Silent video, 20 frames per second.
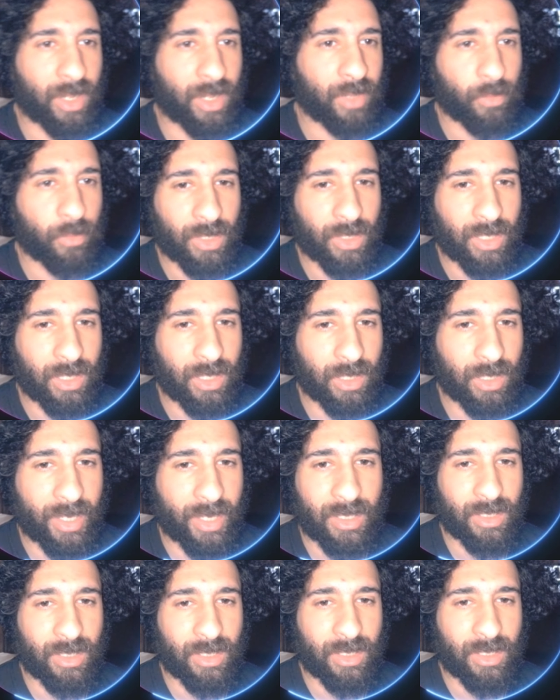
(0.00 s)
I really
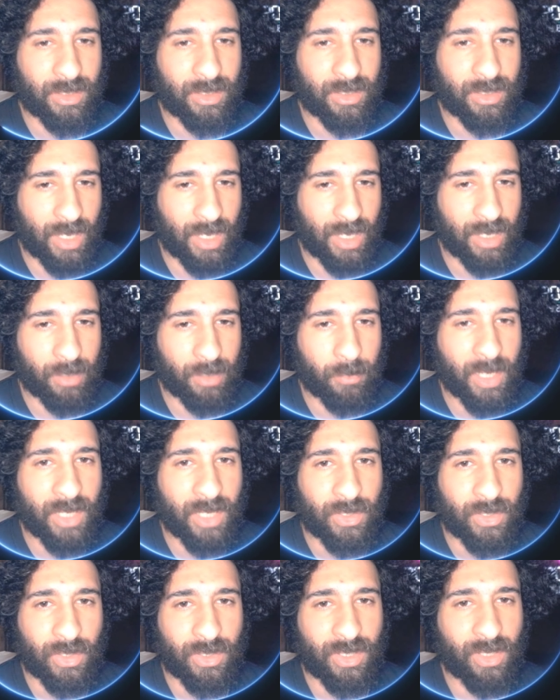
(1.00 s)
like these
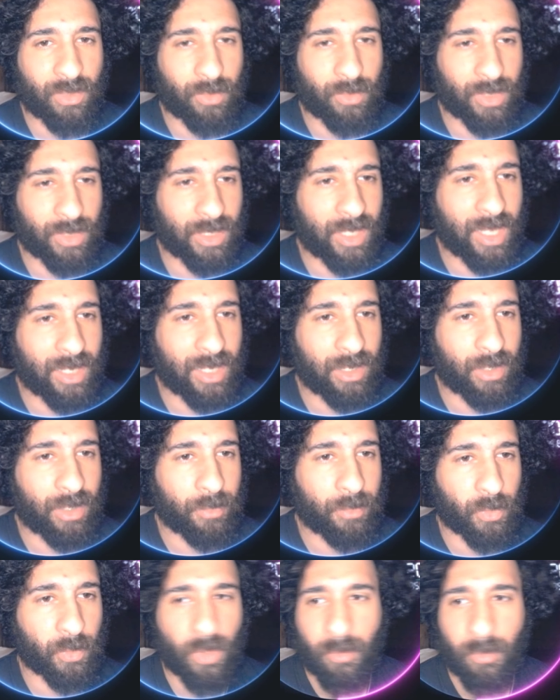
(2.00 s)
animations here with the
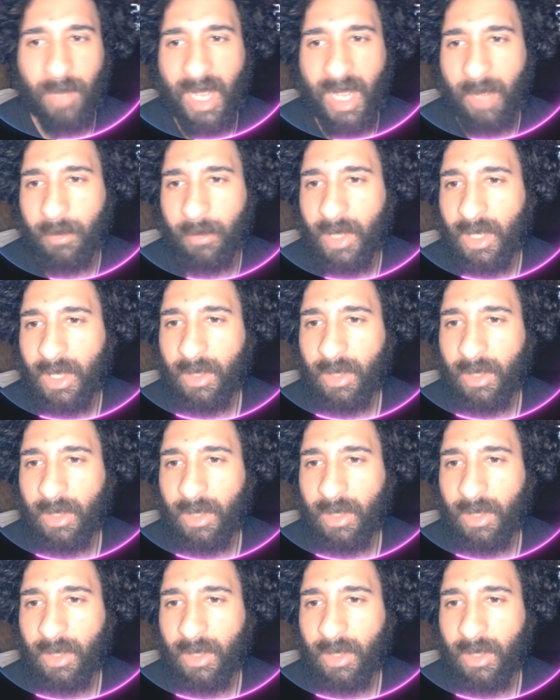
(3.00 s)
GitHub, the roadmap,